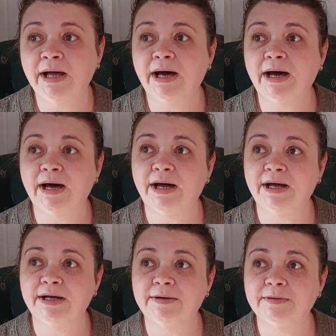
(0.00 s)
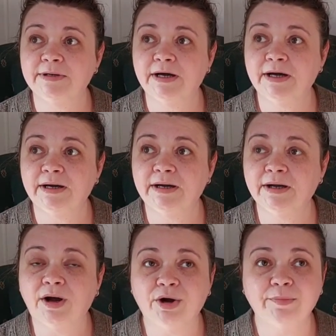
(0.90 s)
a
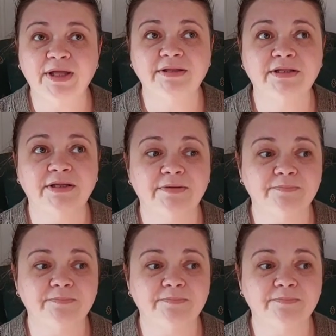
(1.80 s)
garment